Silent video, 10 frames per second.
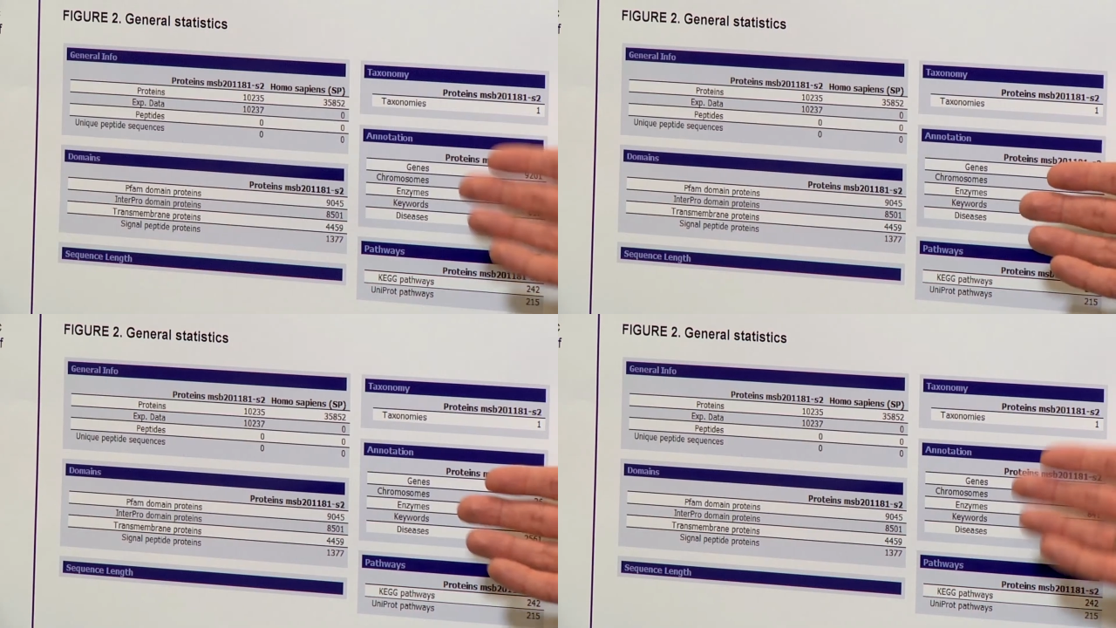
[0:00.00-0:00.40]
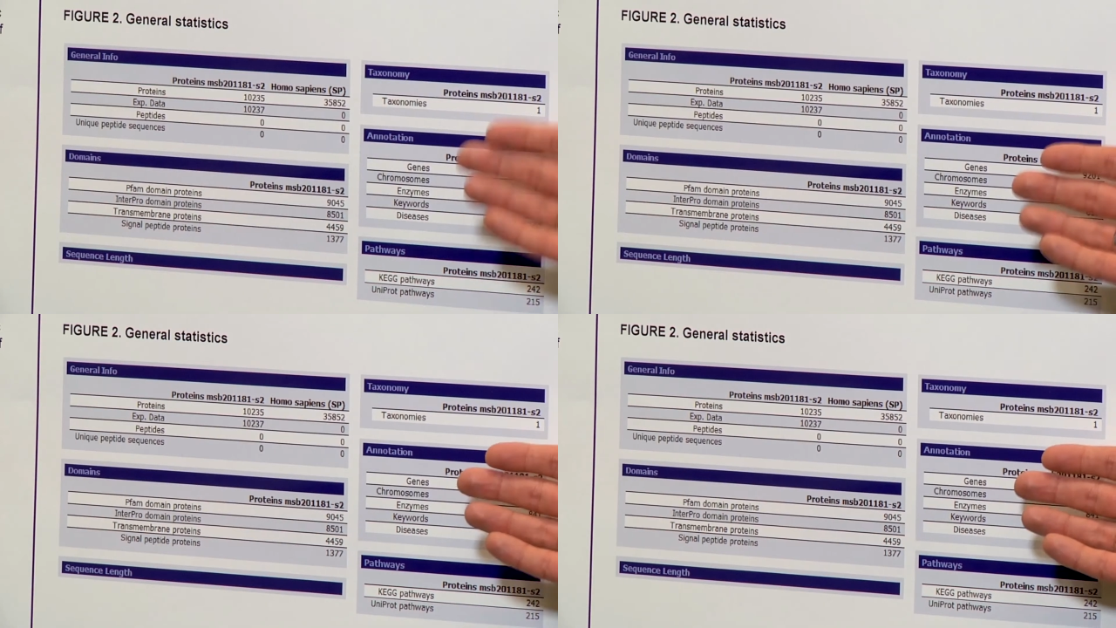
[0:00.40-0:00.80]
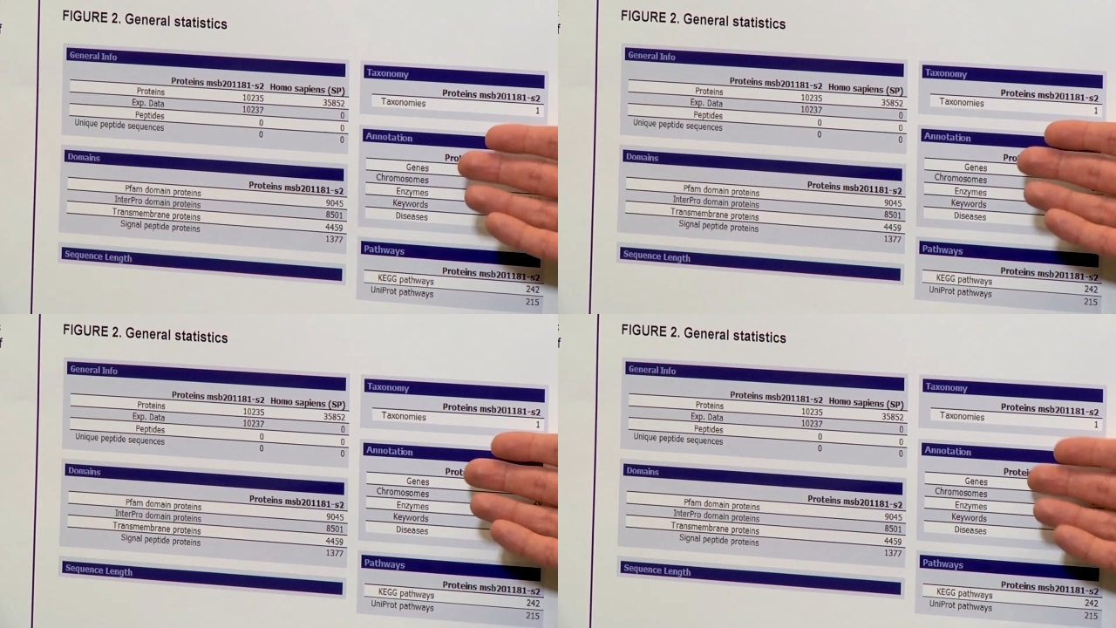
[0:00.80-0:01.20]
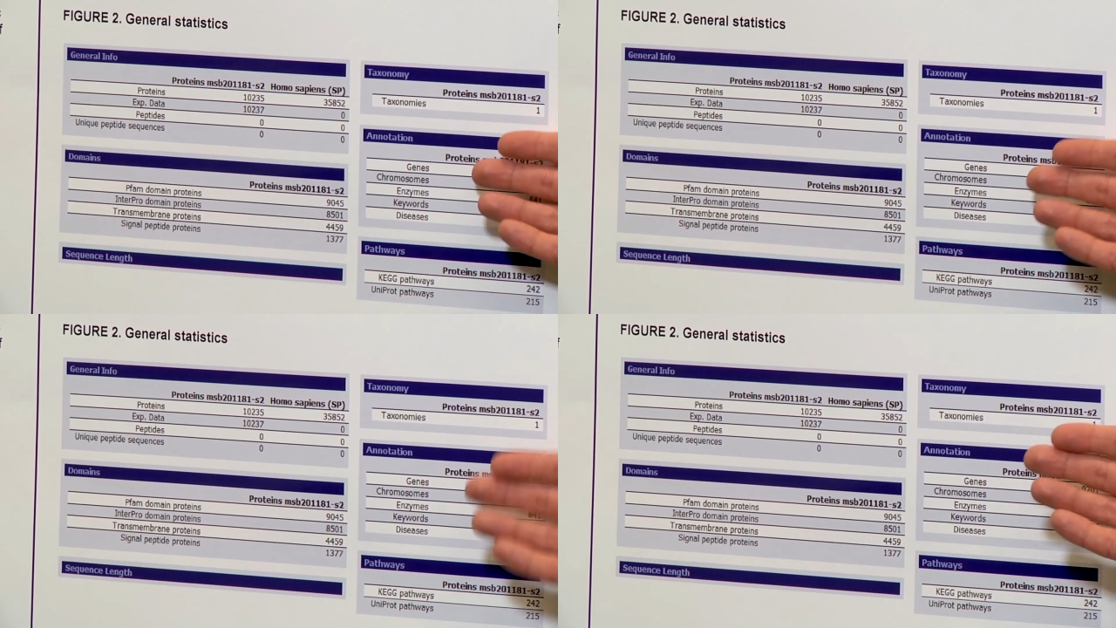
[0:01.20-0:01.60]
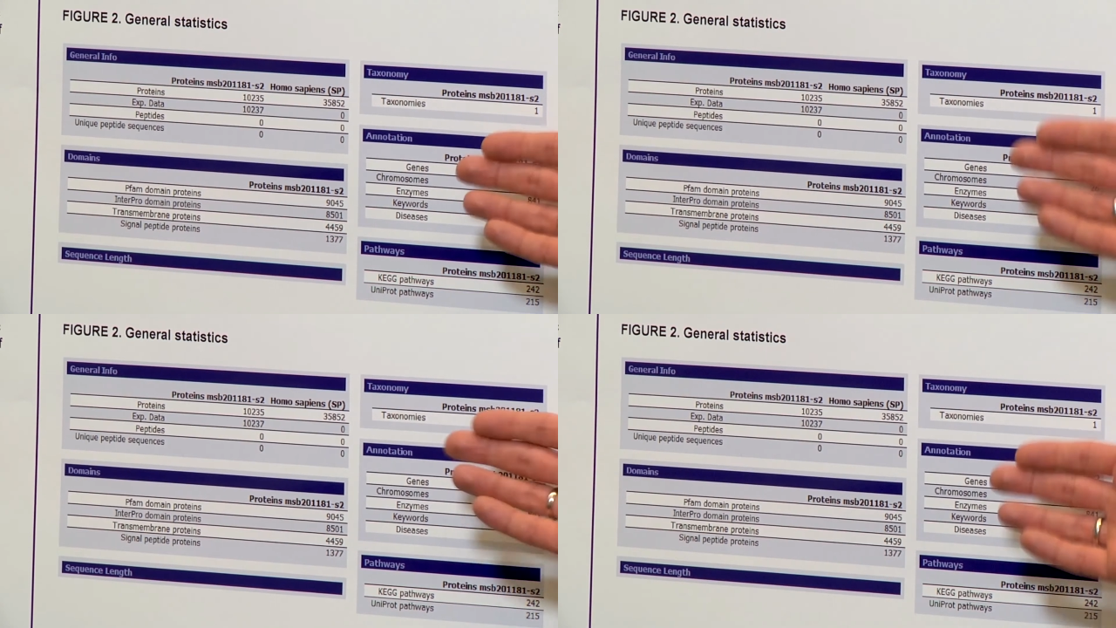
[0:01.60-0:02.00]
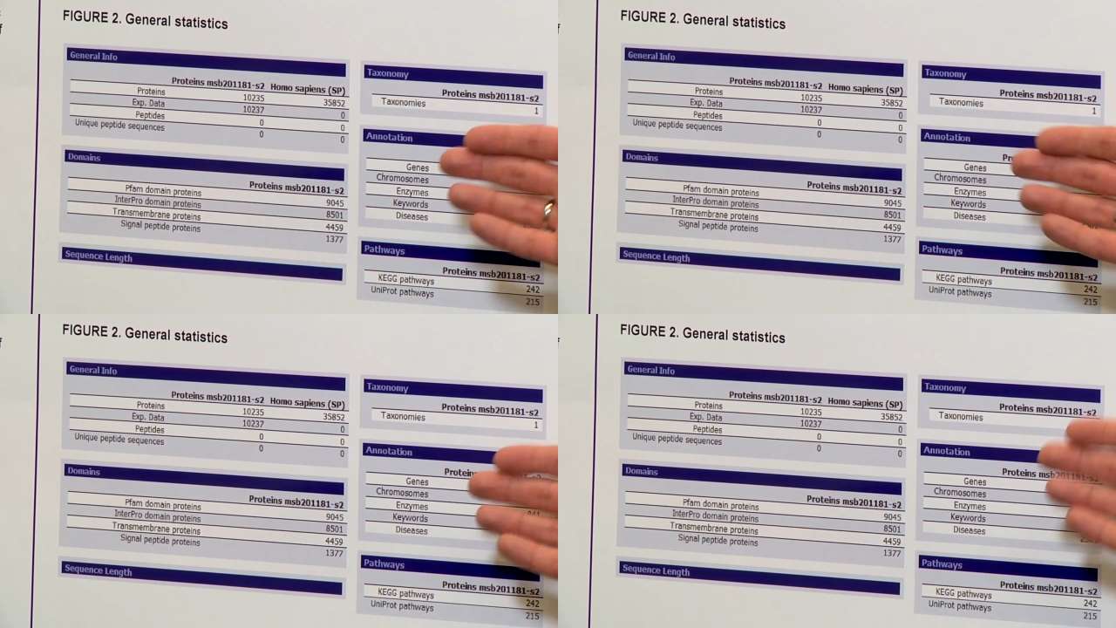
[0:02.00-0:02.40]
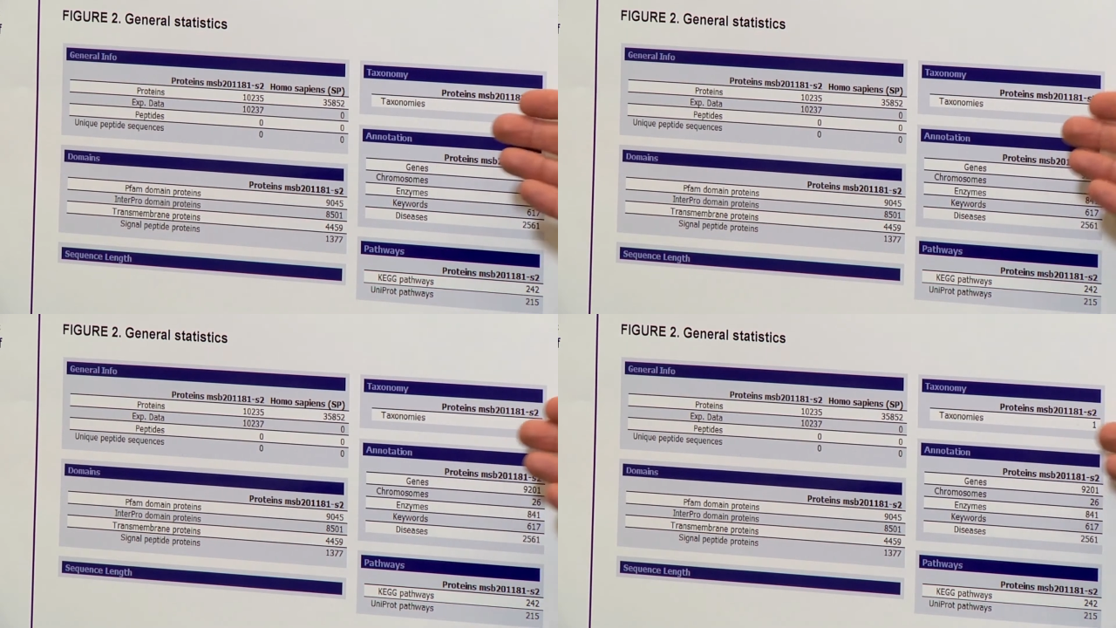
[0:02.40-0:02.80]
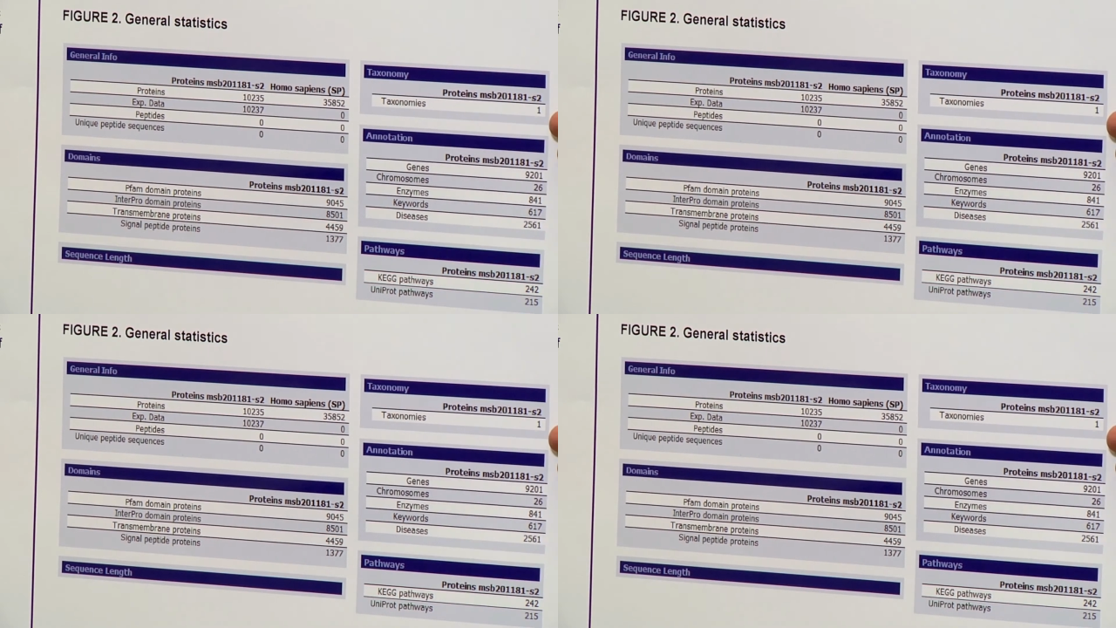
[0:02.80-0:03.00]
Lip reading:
No face is visible, so there are no lips to read.